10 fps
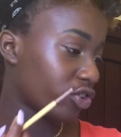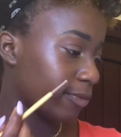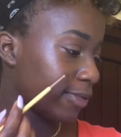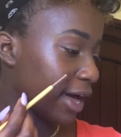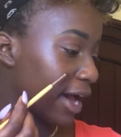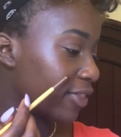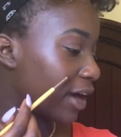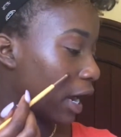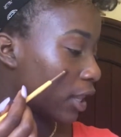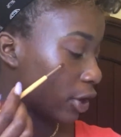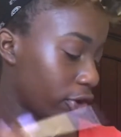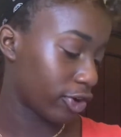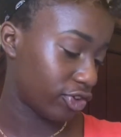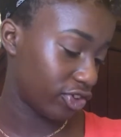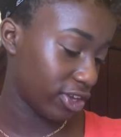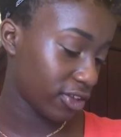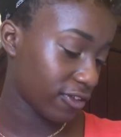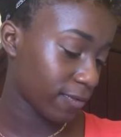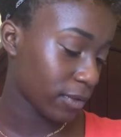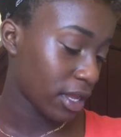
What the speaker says: to apply the highlight on our cheeks,